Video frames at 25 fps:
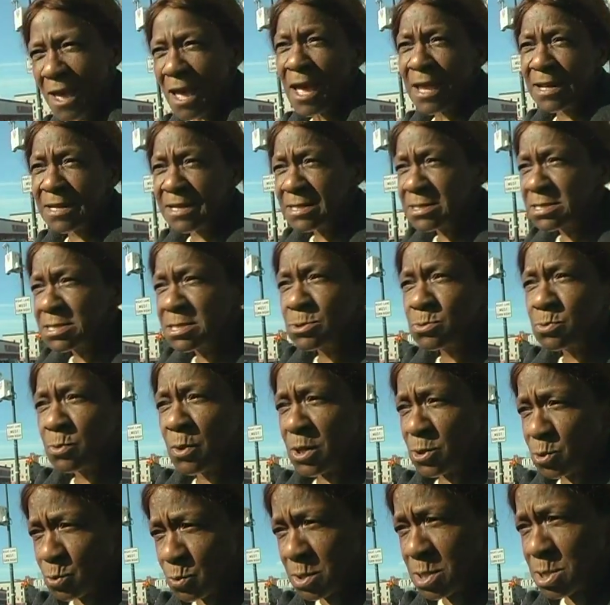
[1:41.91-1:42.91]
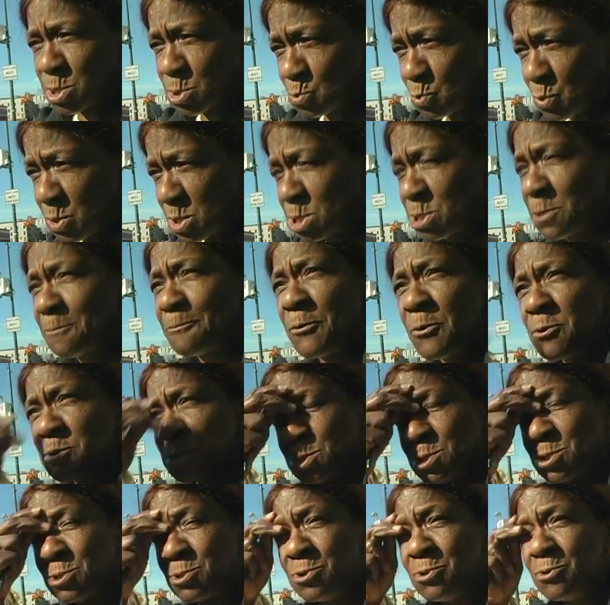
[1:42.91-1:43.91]
And this is what we're
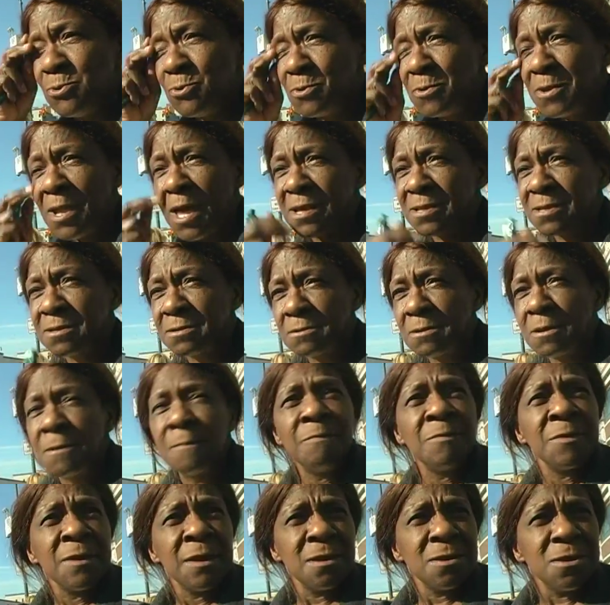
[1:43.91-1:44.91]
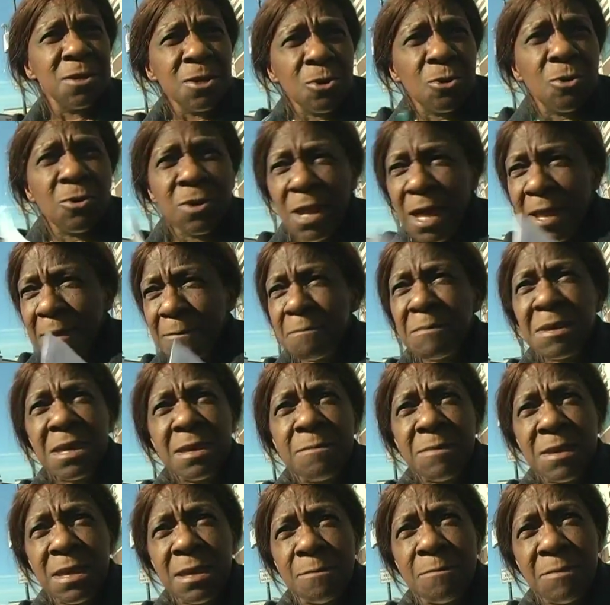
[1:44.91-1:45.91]
supposed to do. Not, you know, not
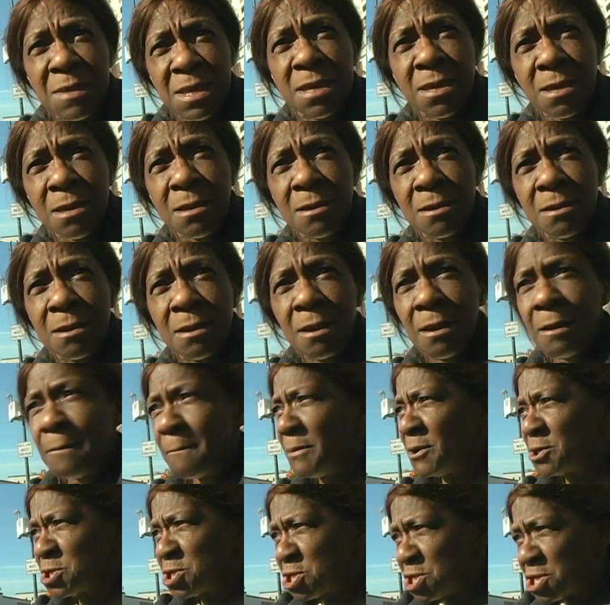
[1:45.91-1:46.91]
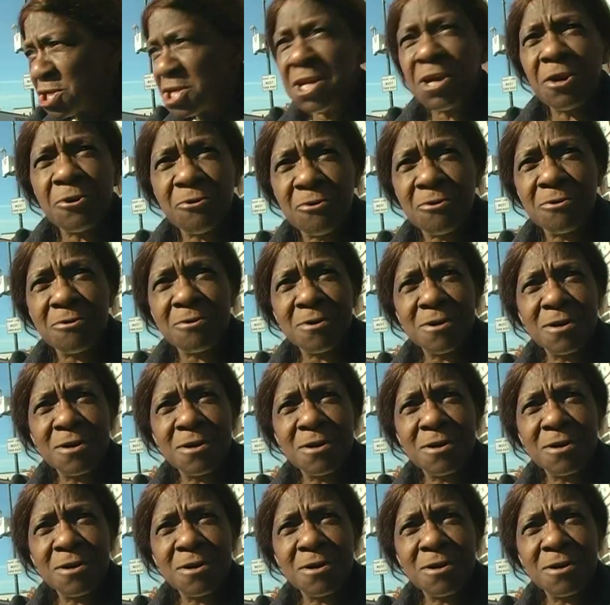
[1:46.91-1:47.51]
me, but share.